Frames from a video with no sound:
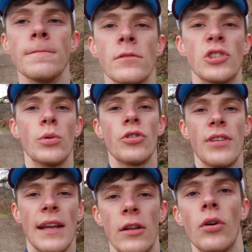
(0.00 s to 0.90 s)
So we'll
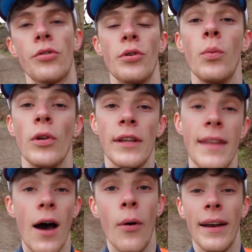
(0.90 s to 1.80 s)
just head along through the woodland
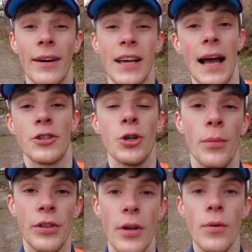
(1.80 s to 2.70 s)
now, and I'll catch up
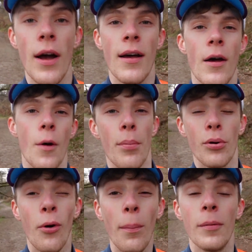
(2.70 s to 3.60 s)
with you
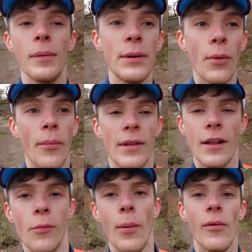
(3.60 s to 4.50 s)
probably
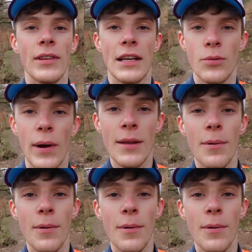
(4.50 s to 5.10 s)
when we're on the edge of Whaley